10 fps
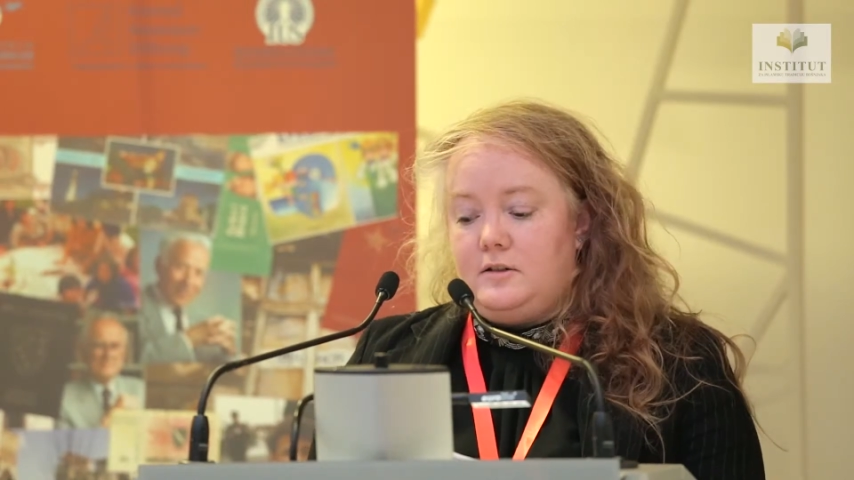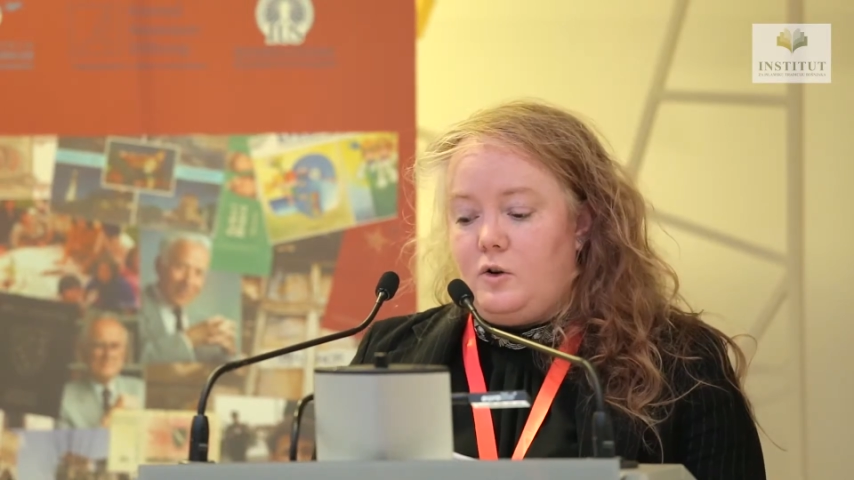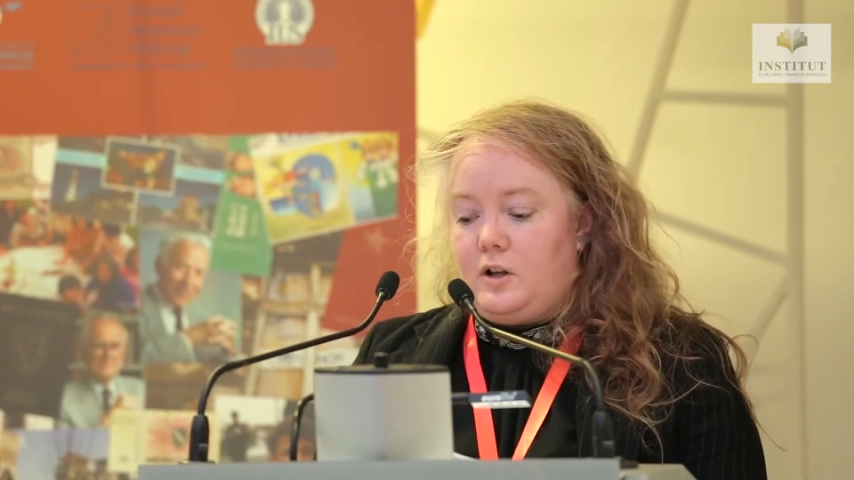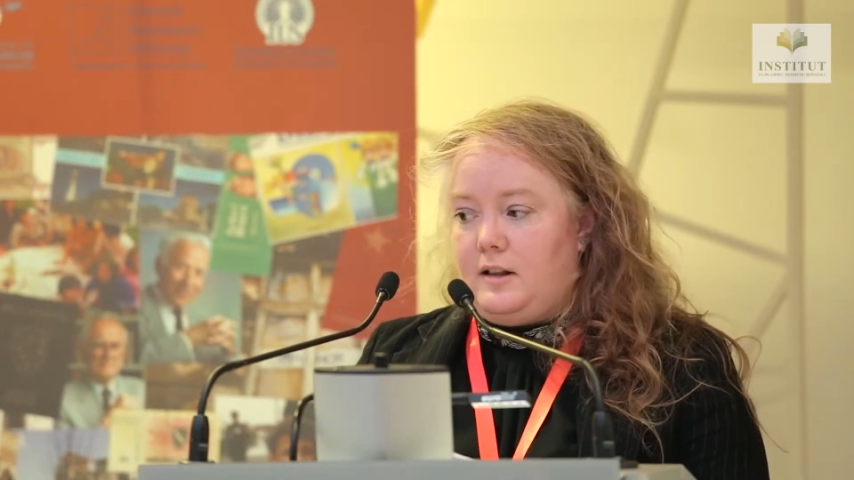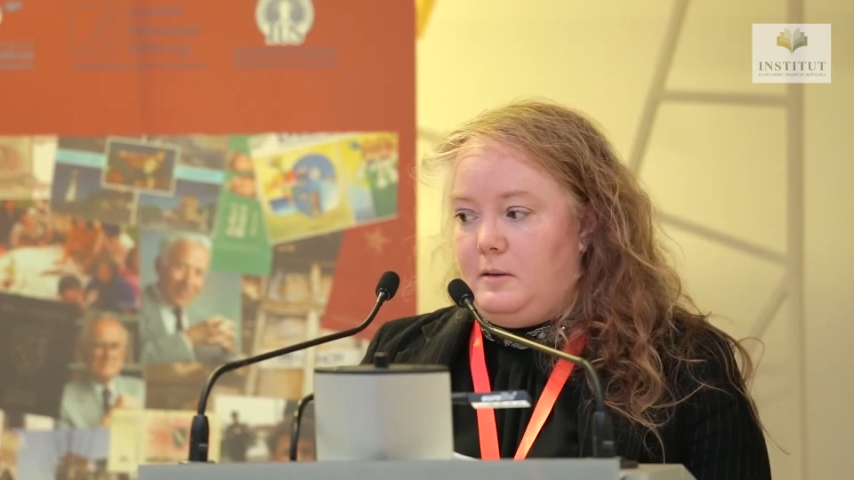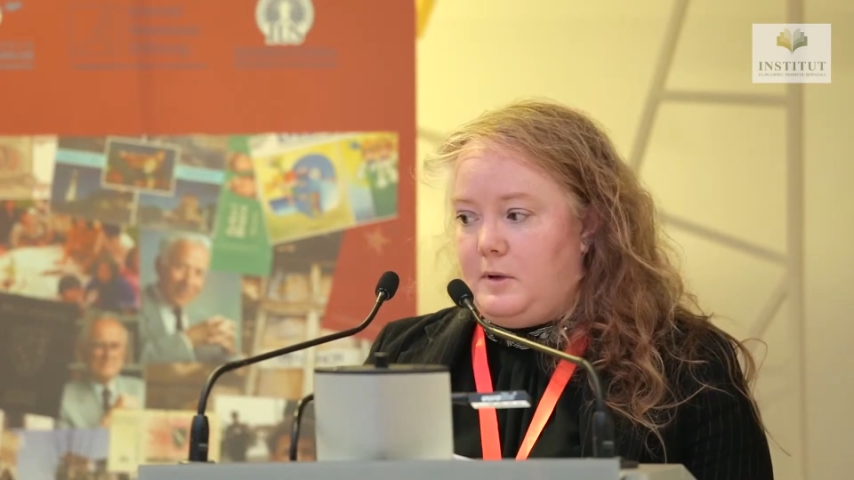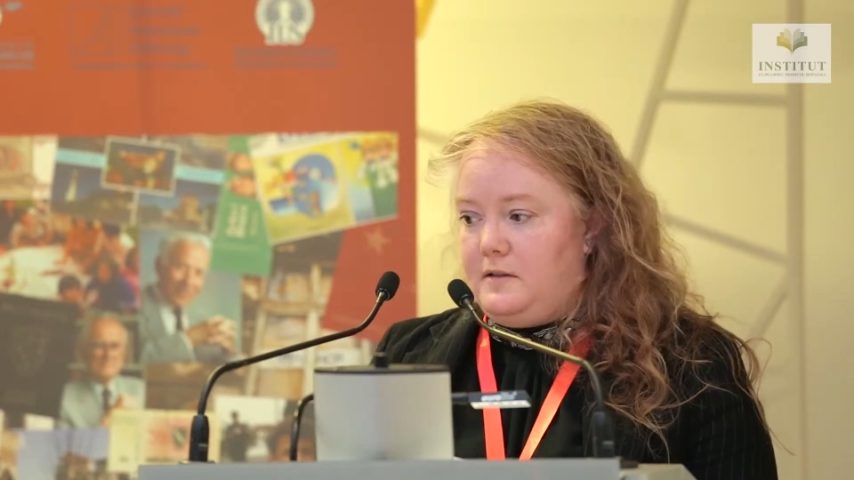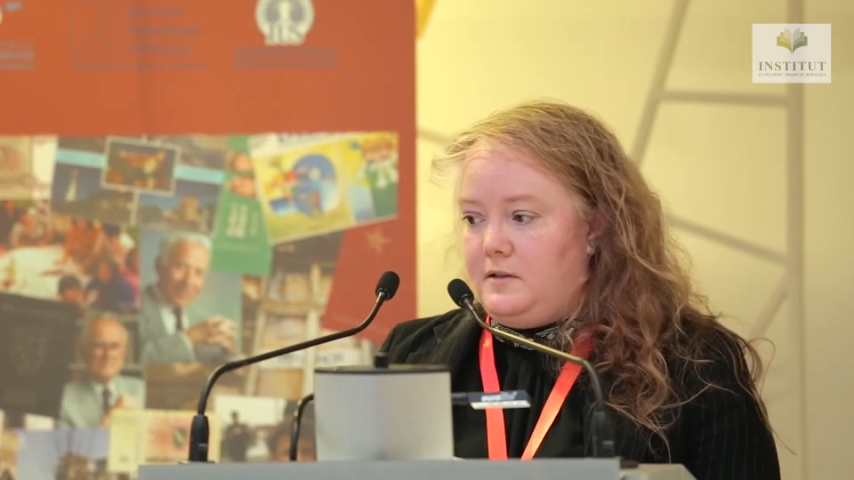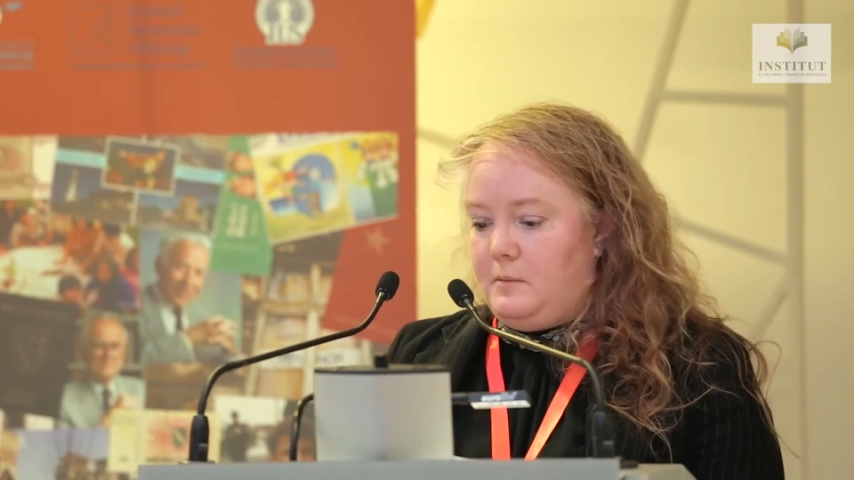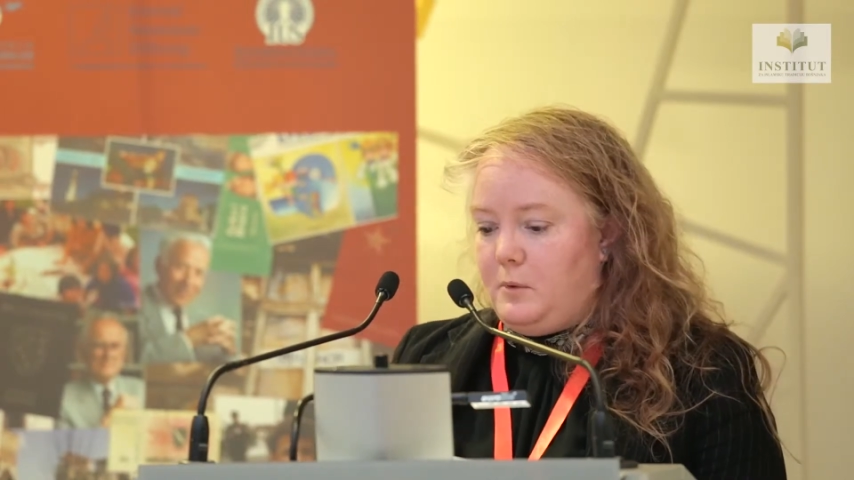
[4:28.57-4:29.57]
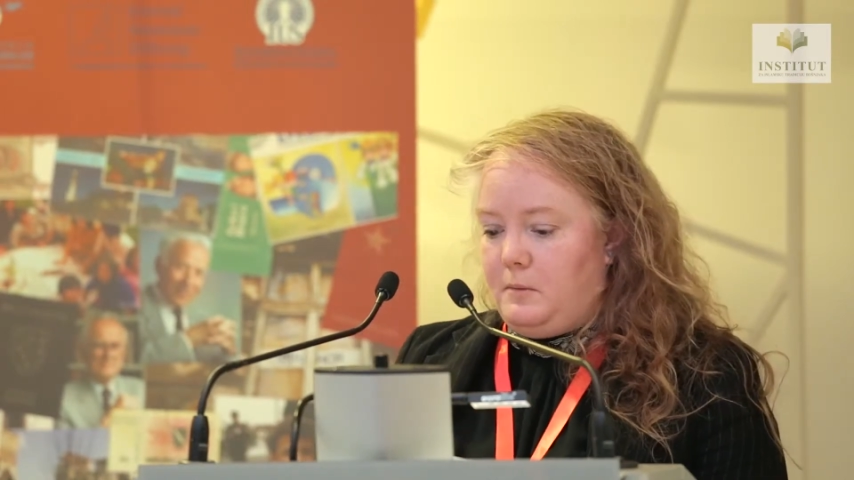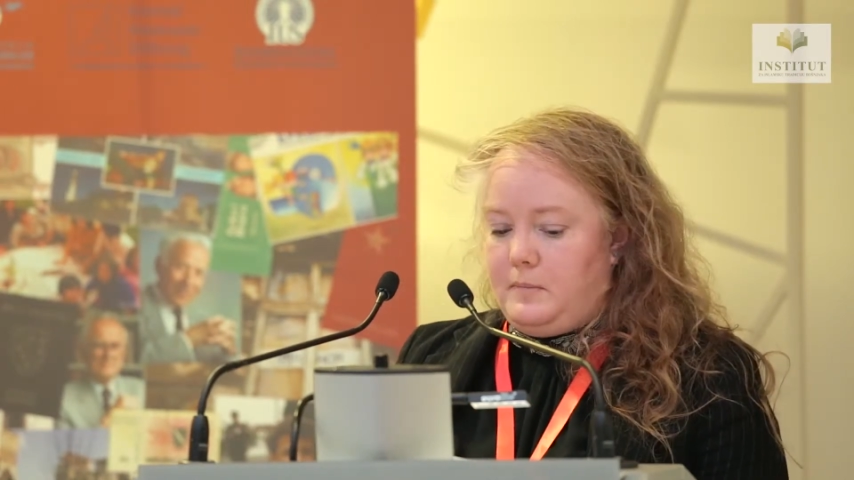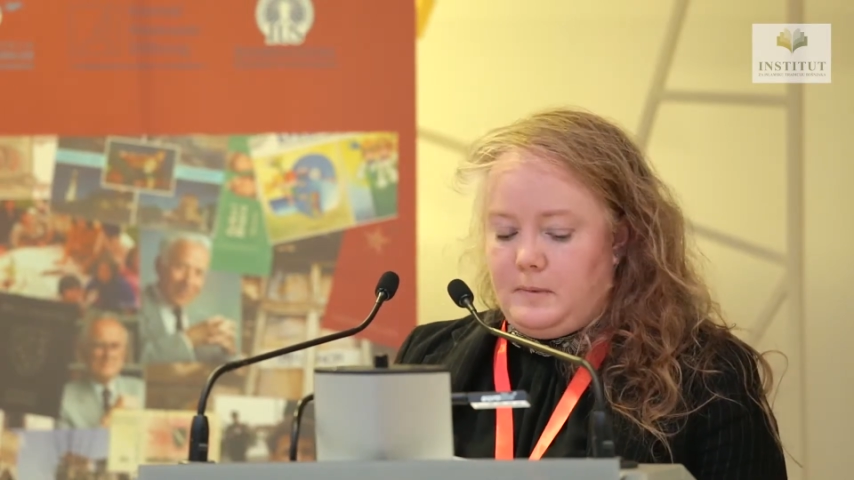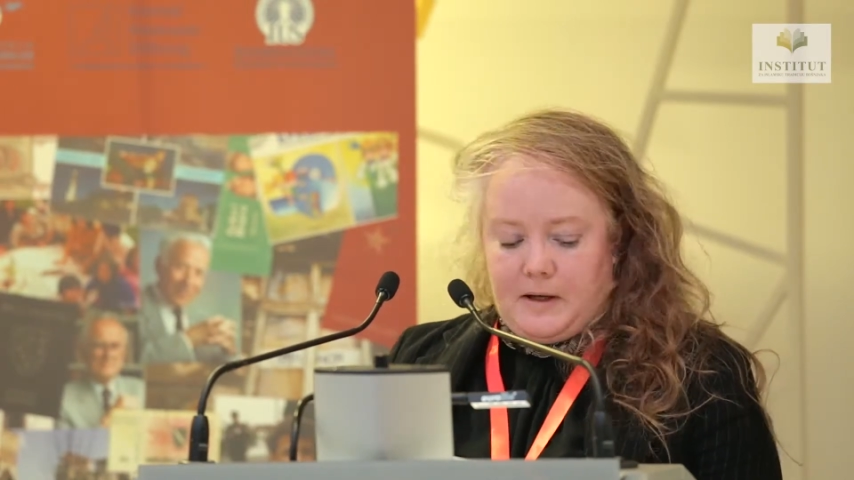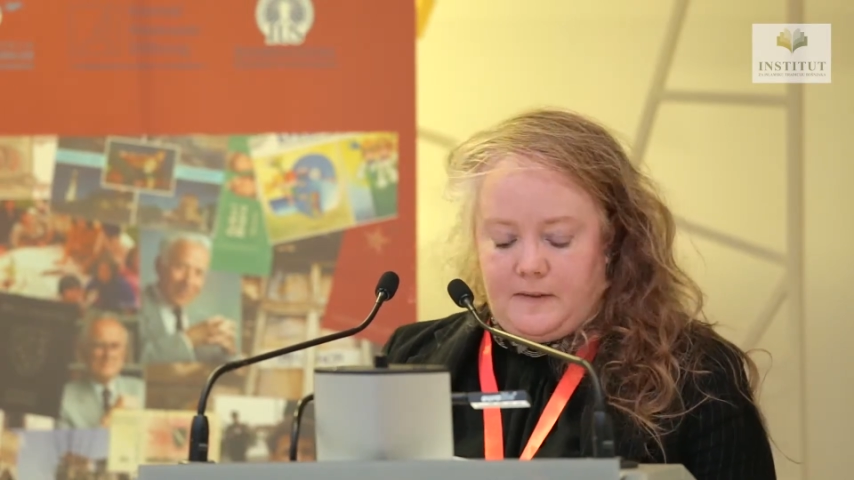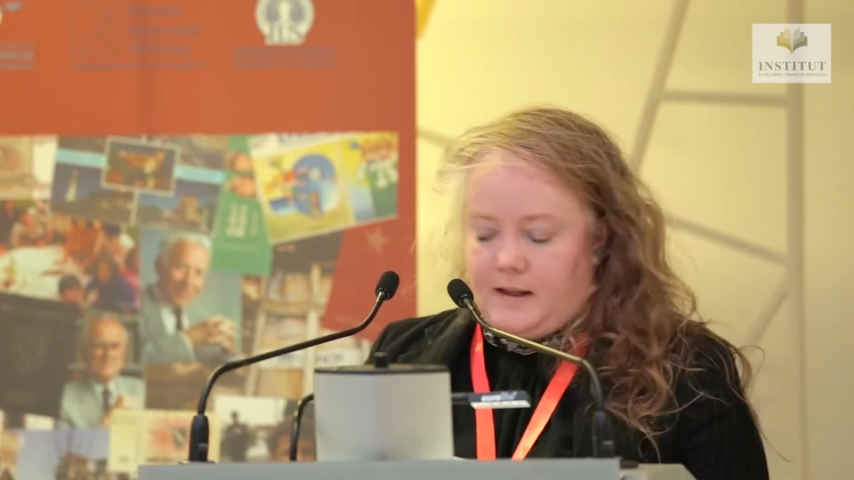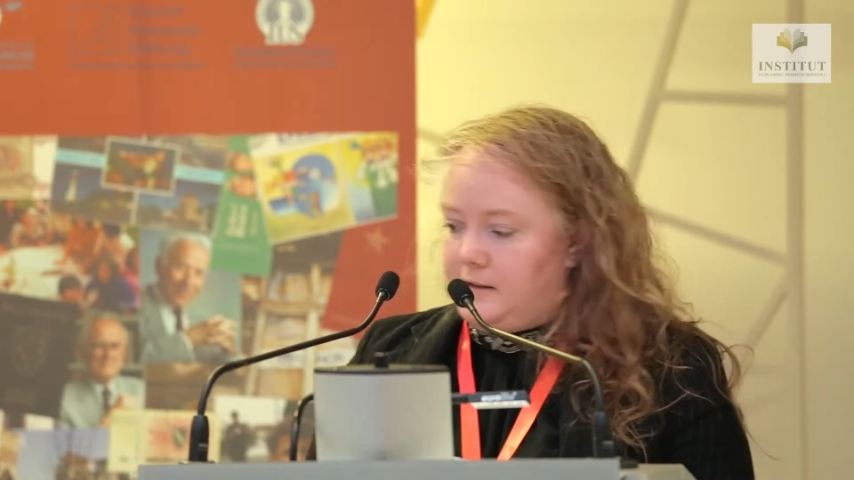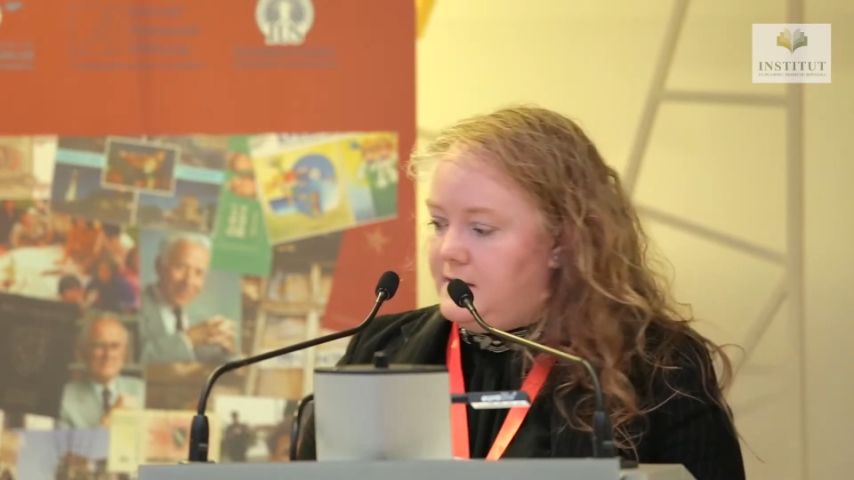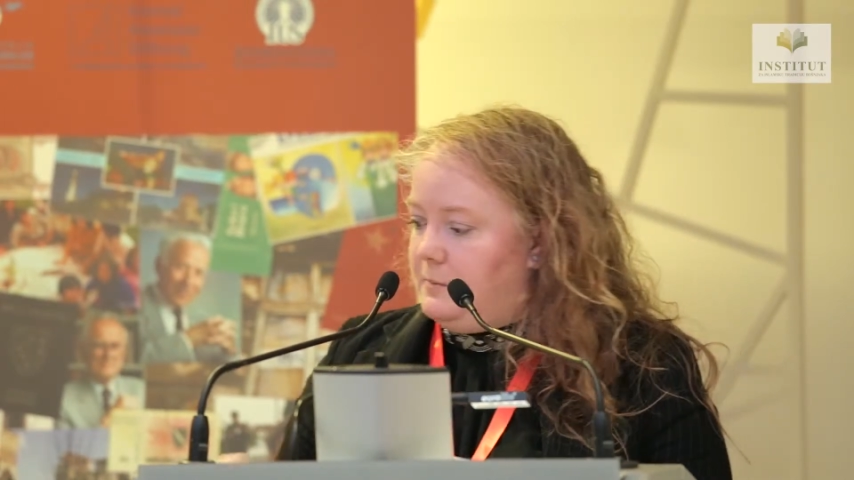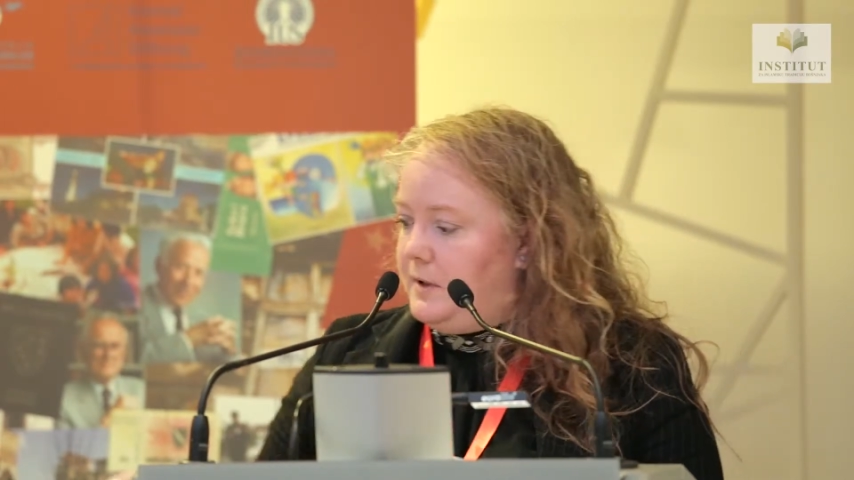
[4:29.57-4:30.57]
talk a little bit about
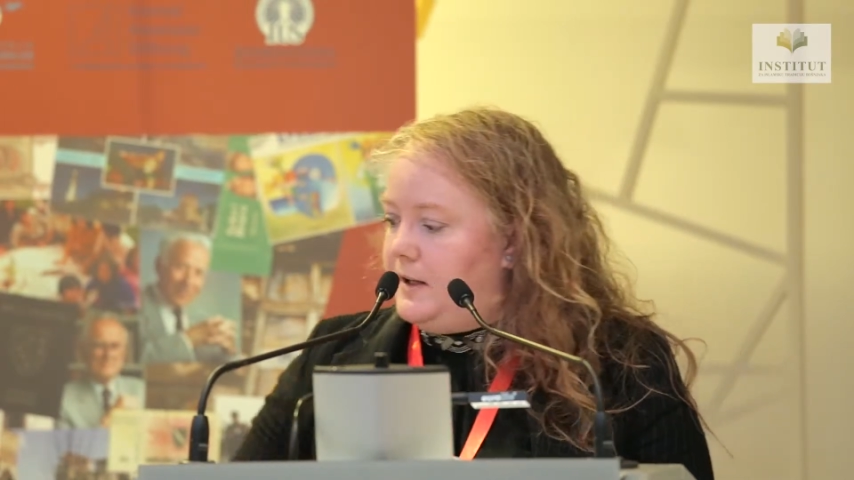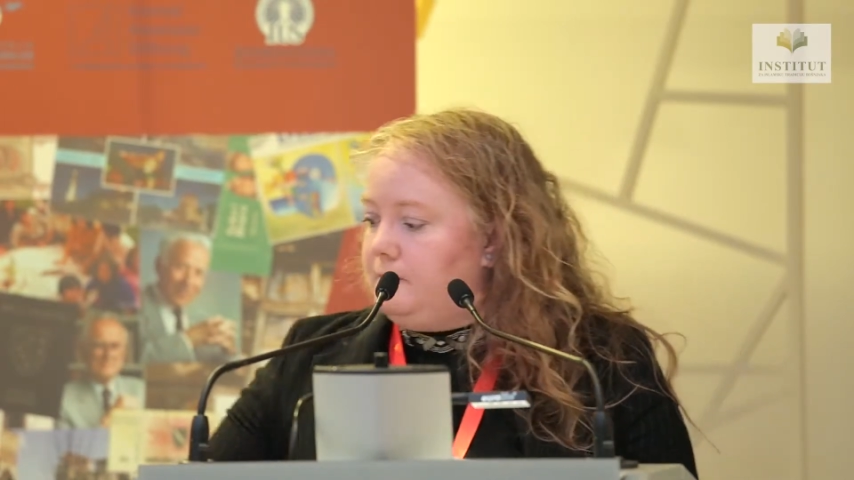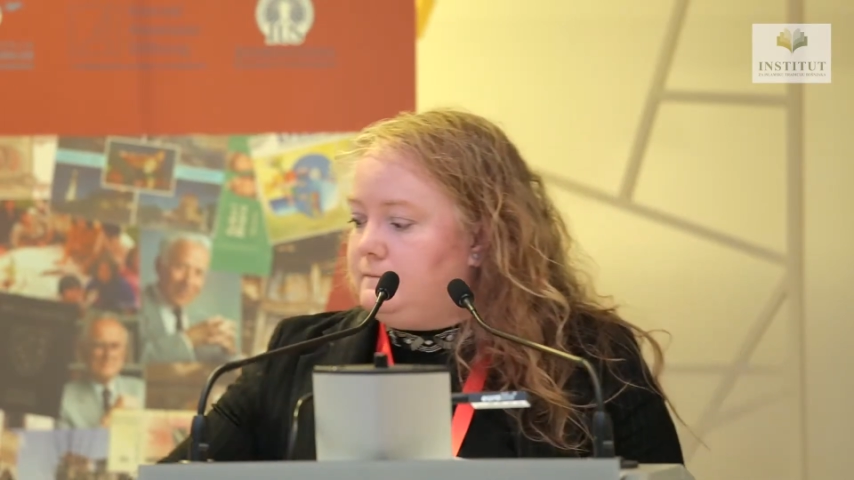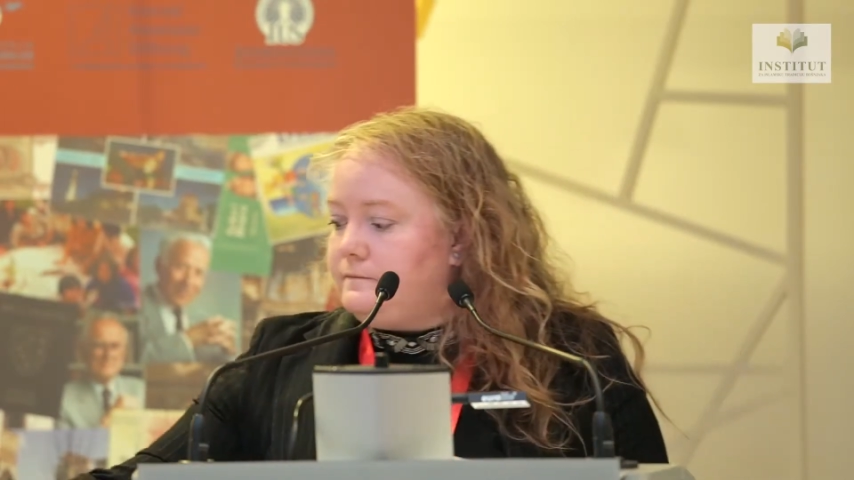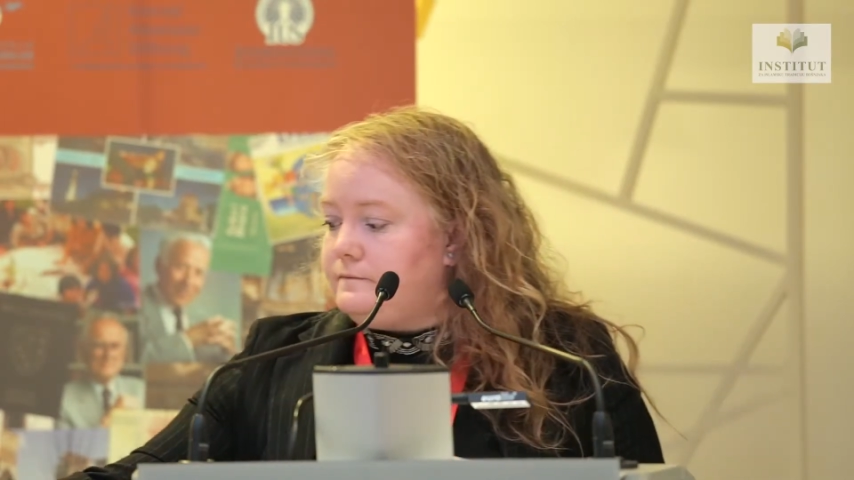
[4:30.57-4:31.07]
that in a minute.